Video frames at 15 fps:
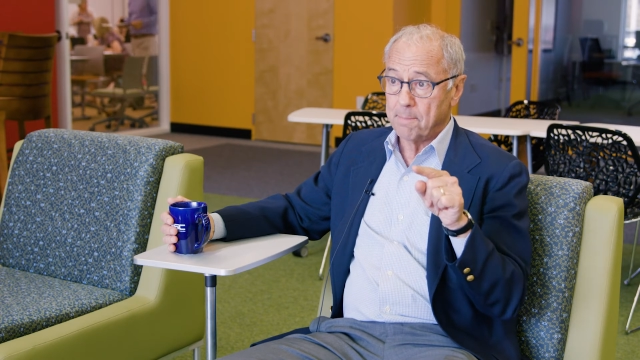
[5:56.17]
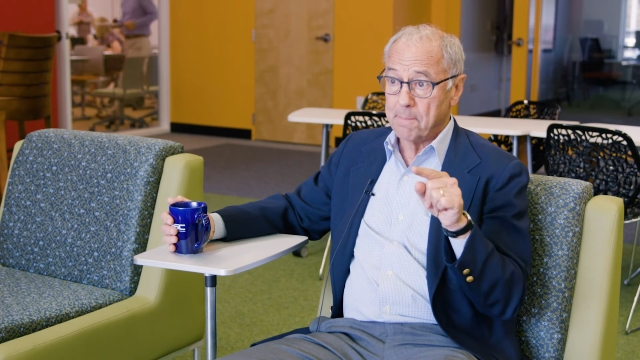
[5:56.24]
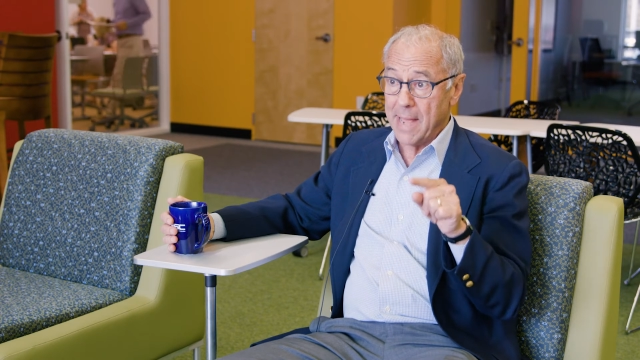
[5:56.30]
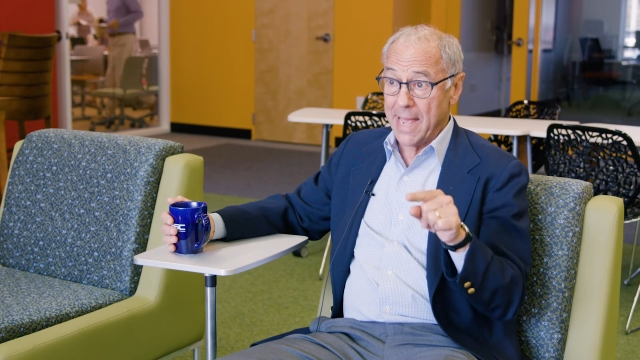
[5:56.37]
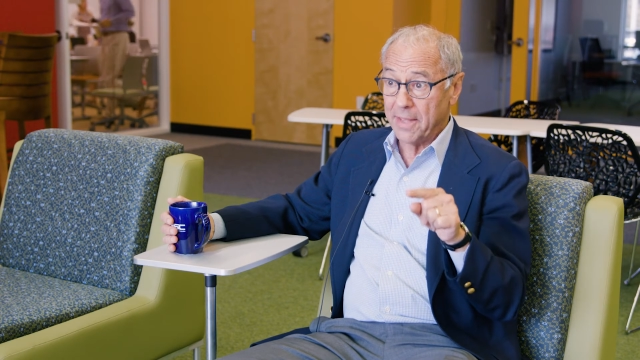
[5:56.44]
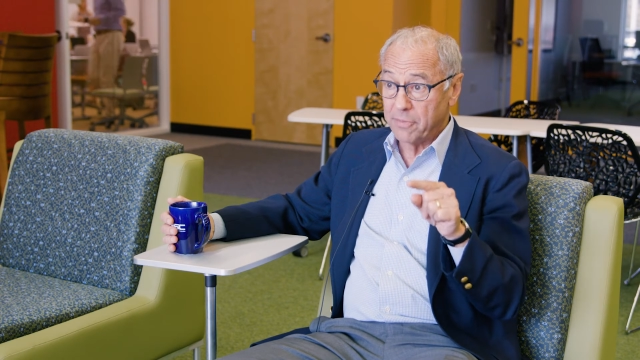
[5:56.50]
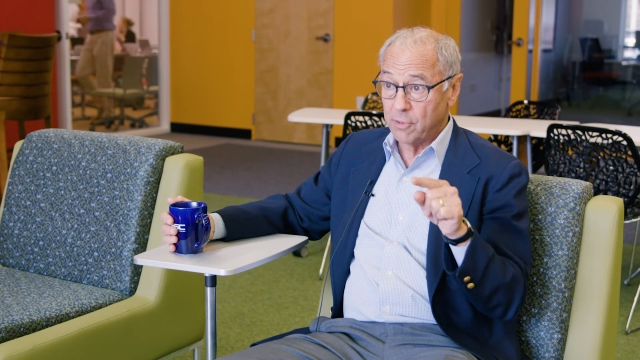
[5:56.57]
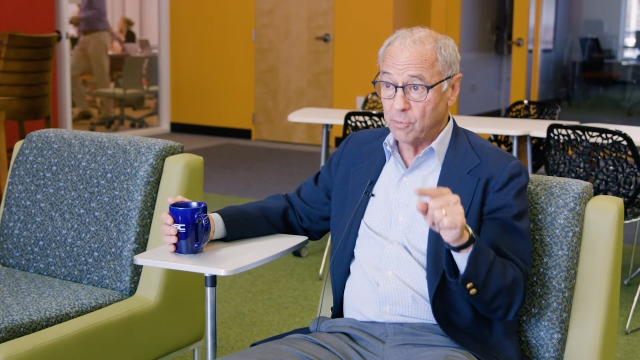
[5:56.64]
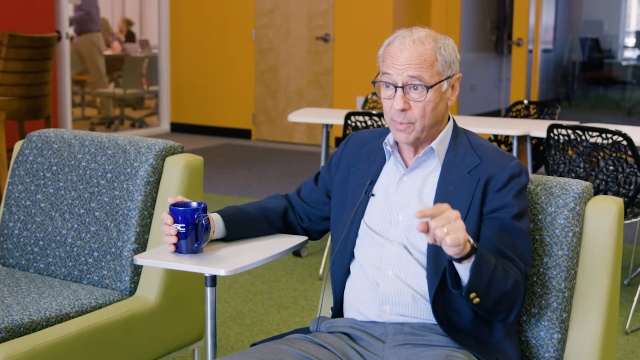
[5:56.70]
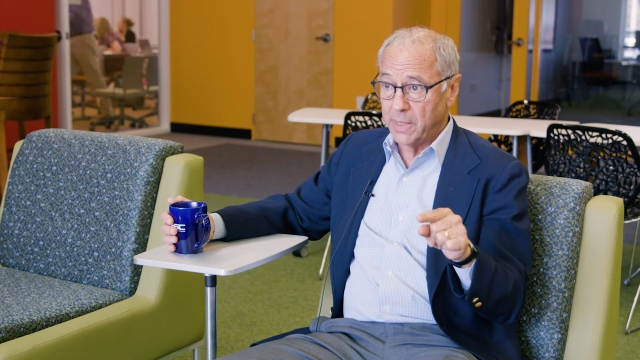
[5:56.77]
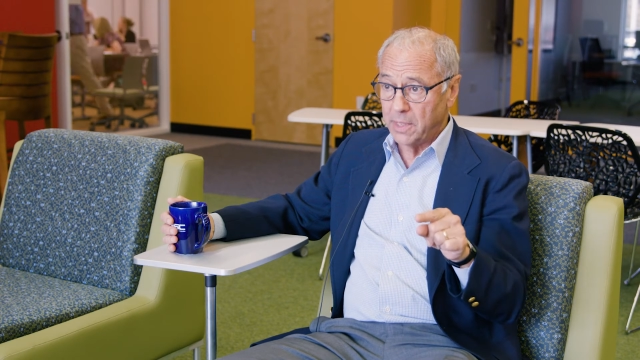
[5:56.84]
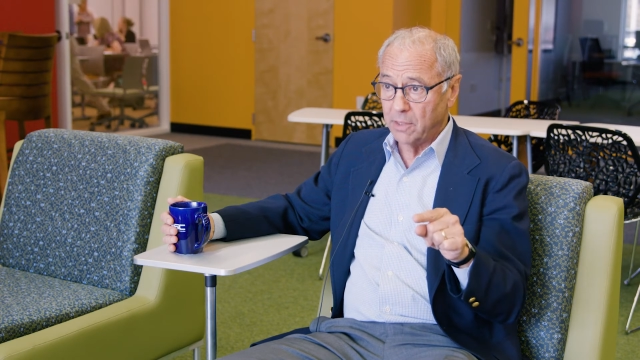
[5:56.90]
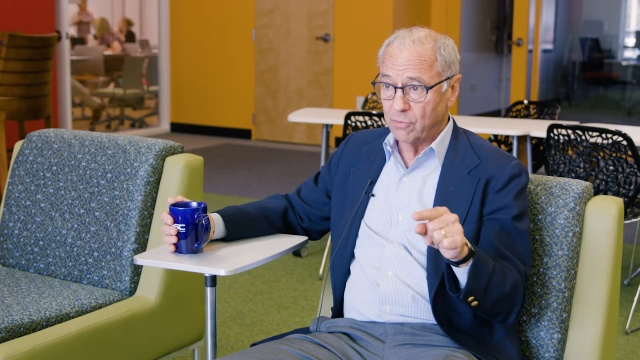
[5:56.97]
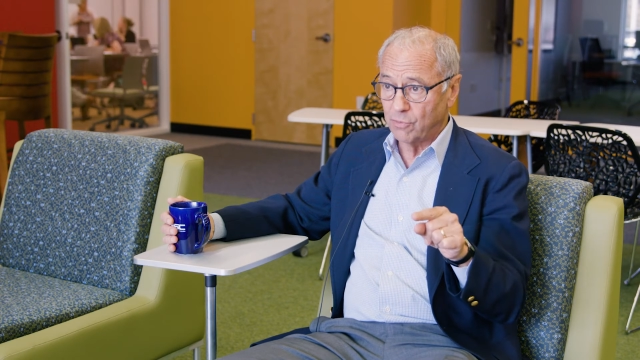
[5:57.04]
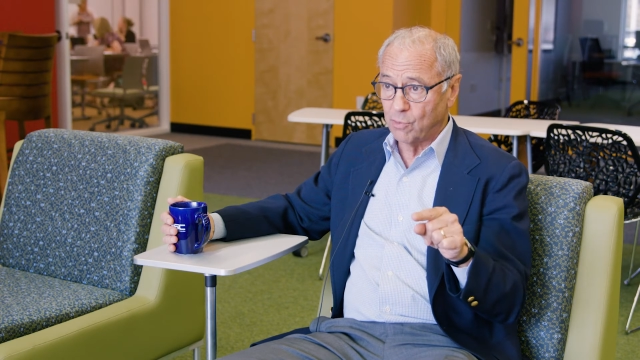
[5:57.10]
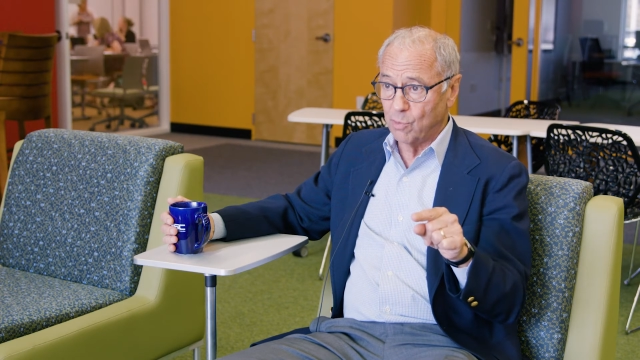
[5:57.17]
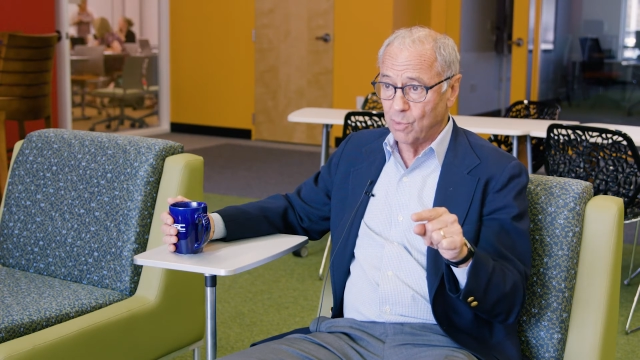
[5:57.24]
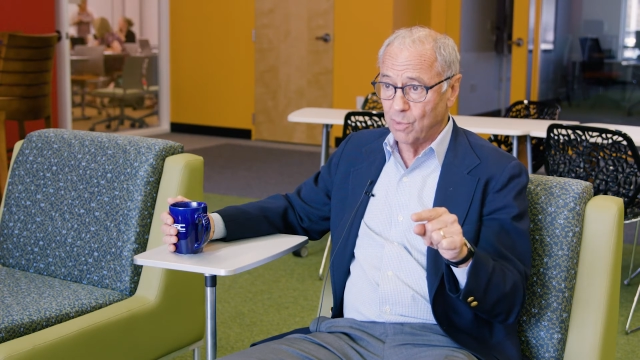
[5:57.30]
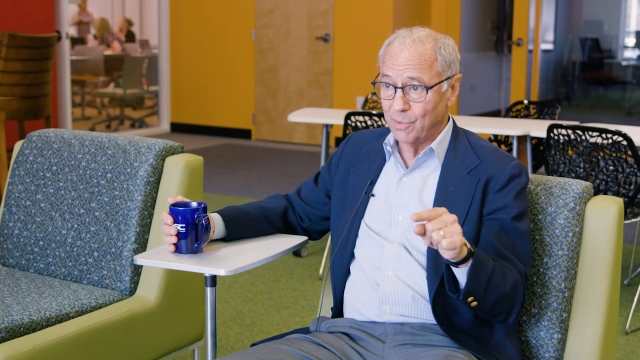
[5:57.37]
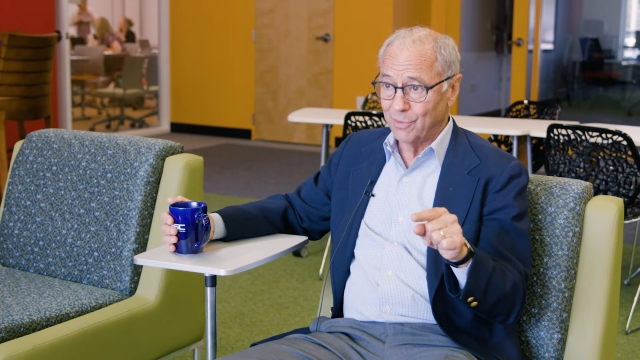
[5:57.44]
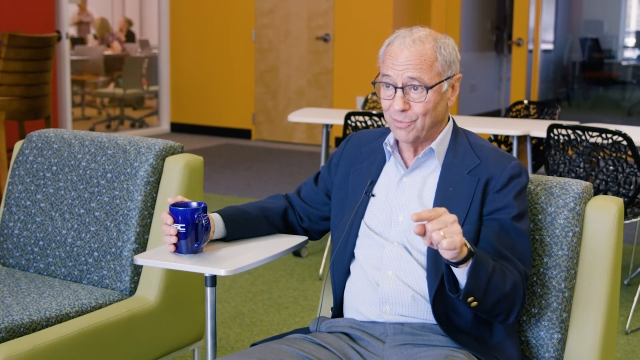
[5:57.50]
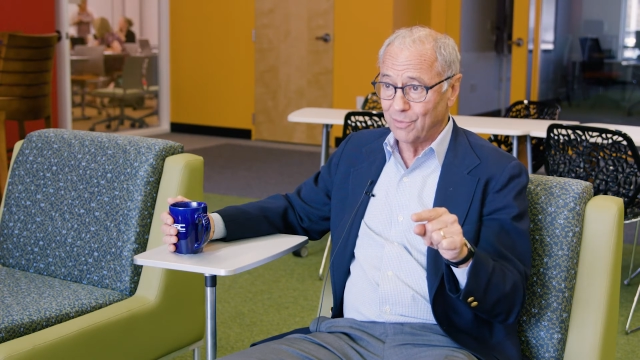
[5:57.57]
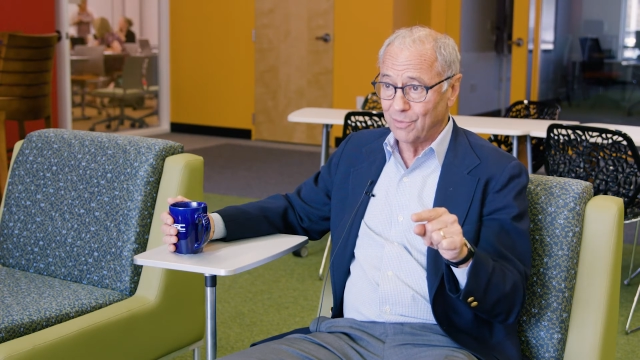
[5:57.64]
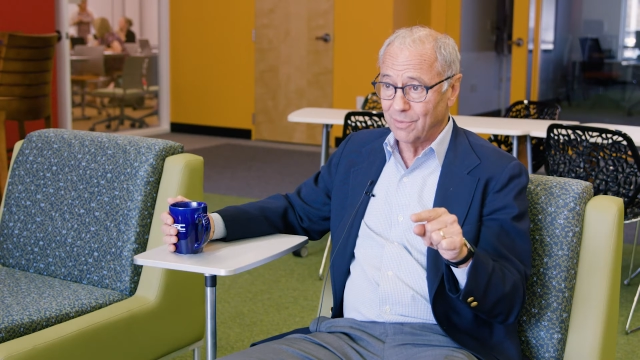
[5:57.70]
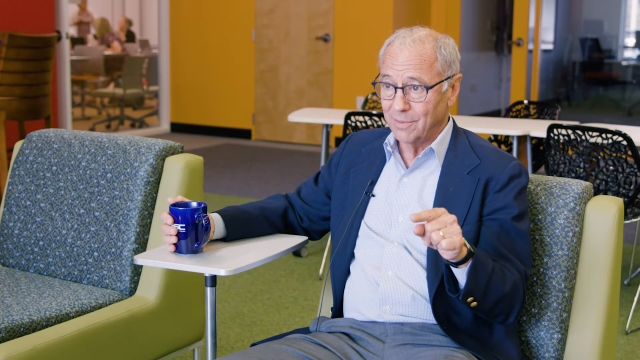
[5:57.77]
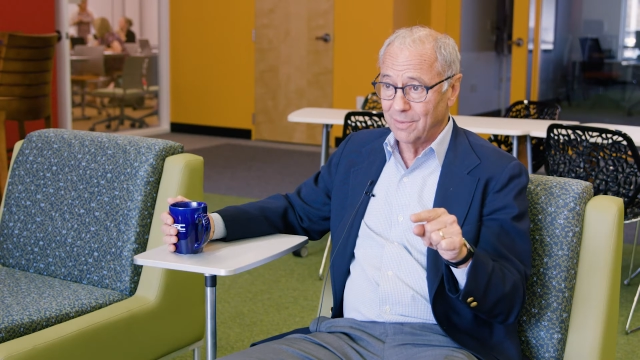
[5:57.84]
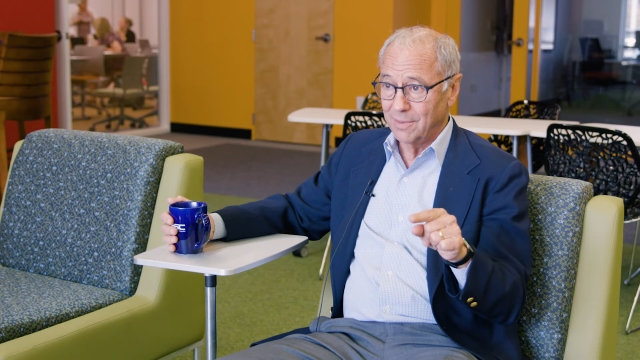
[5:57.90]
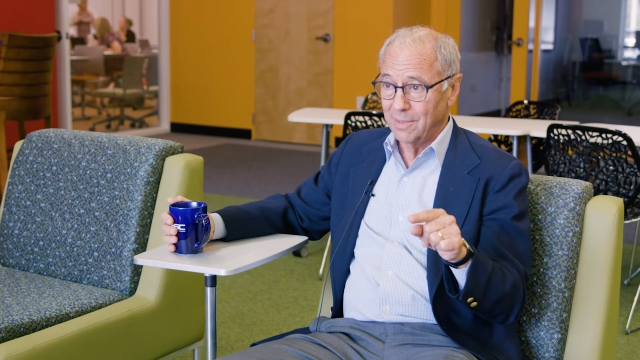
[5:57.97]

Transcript: math and reading scores